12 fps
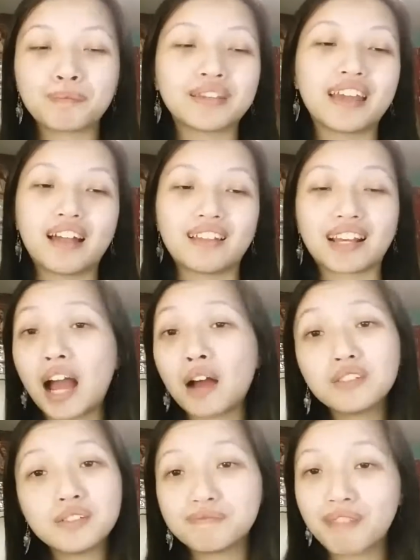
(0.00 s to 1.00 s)
But yeah, like,
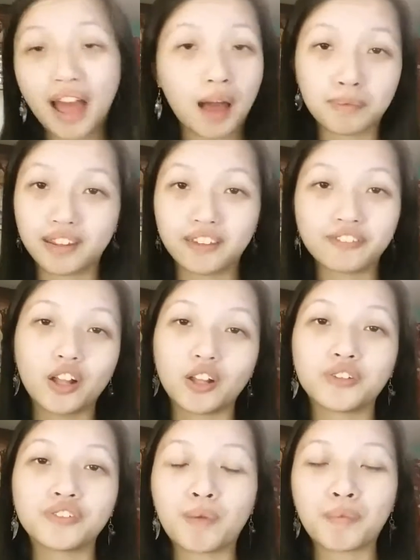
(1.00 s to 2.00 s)
I would happily
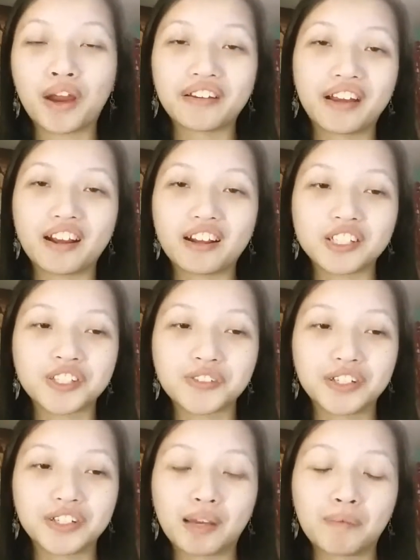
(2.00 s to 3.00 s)
follow Vampire Diaries
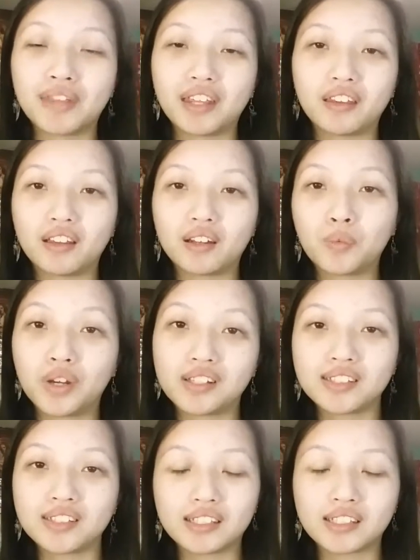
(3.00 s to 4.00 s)
through like a million and
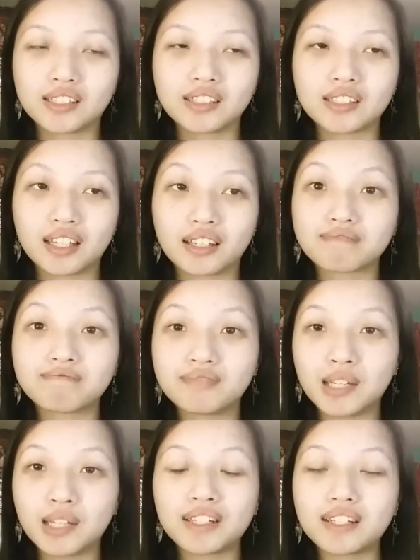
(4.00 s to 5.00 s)
one seasons. Like,
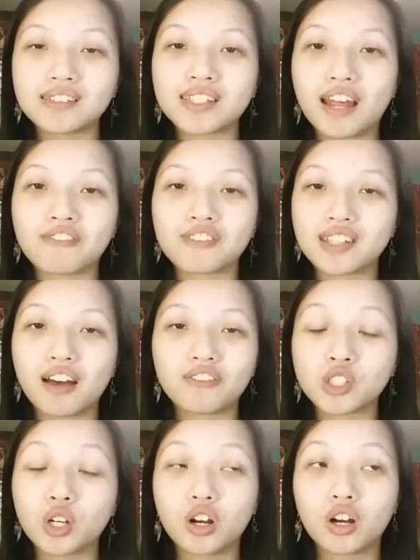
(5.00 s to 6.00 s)
Demon and Stefan
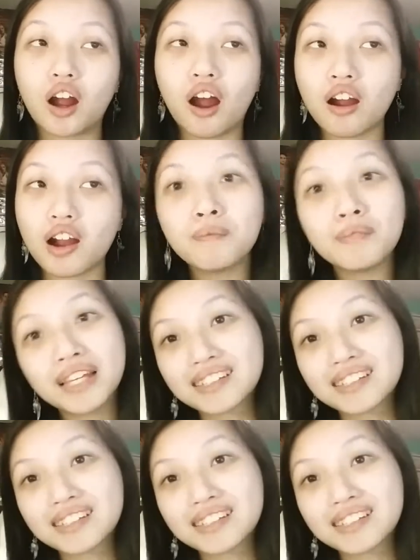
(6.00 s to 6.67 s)
Salvatore are